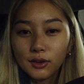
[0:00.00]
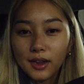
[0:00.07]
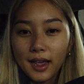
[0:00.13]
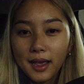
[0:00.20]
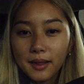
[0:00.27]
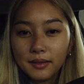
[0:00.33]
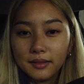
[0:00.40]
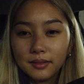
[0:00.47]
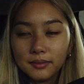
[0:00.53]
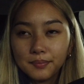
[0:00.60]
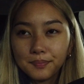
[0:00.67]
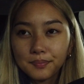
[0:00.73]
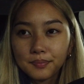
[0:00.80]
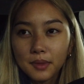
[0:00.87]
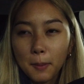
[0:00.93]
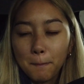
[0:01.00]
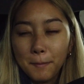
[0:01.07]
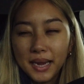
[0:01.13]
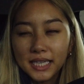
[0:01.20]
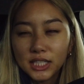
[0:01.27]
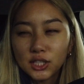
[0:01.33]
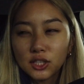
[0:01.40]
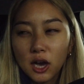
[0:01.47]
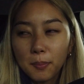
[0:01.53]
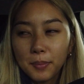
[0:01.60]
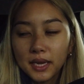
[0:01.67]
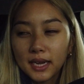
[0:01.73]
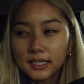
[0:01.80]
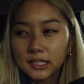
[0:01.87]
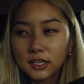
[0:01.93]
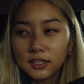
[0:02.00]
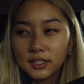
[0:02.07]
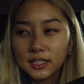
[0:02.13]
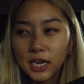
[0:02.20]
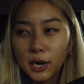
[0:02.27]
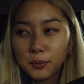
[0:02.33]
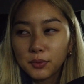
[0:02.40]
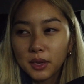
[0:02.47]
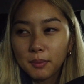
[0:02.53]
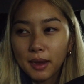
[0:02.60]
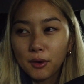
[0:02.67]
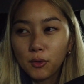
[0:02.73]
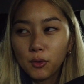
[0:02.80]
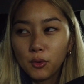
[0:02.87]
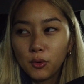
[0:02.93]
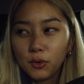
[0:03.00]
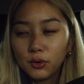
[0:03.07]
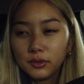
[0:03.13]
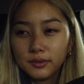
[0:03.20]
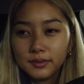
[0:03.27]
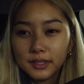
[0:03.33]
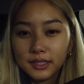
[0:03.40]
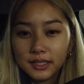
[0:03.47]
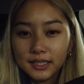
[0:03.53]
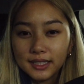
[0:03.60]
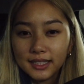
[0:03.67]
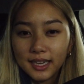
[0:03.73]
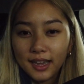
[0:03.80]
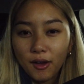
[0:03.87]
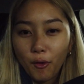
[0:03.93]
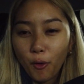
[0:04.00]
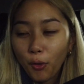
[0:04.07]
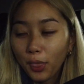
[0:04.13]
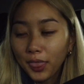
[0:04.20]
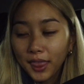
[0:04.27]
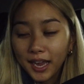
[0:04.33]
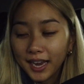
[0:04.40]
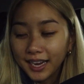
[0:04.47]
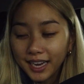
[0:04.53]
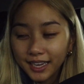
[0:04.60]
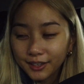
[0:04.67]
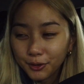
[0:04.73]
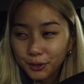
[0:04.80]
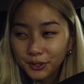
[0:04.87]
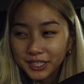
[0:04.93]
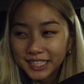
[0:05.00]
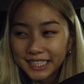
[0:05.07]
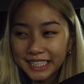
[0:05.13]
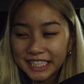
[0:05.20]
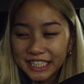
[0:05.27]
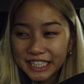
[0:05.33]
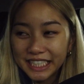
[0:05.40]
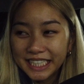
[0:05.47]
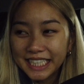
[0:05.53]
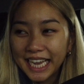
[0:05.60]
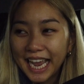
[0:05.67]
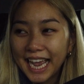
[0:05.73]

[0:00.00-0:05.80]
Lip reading: So then mid shopping I started doubting my whole thing, like the whole decision.